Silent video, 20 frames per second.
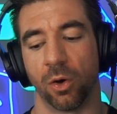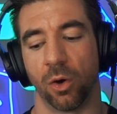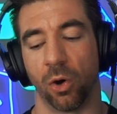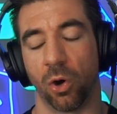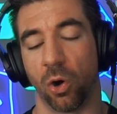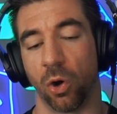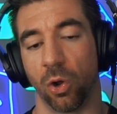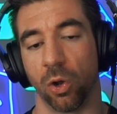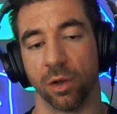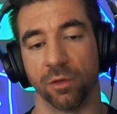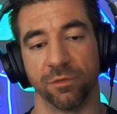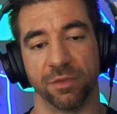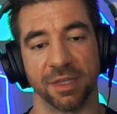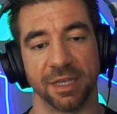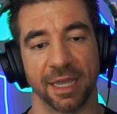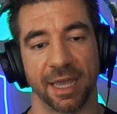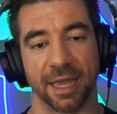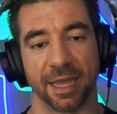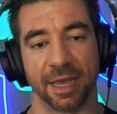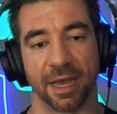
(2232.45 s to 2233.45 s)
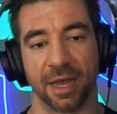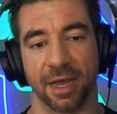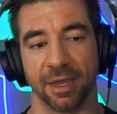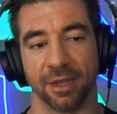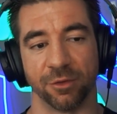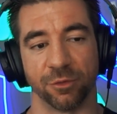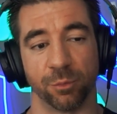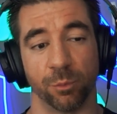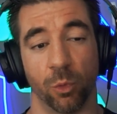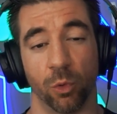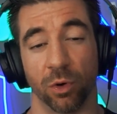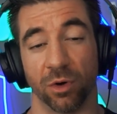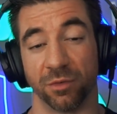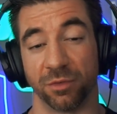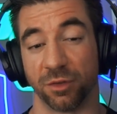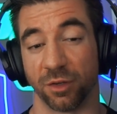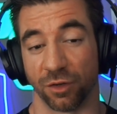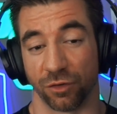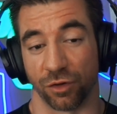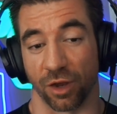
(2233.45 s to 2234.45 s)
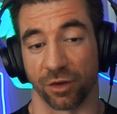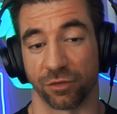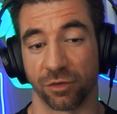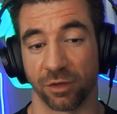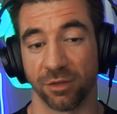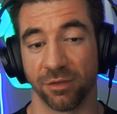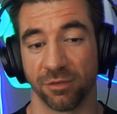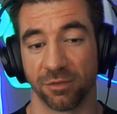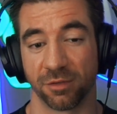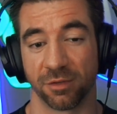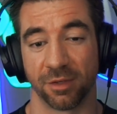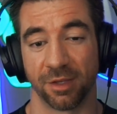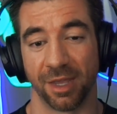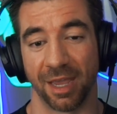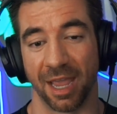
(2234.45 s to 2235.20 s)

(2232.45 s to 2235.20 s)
all of the AI is more of suggestions,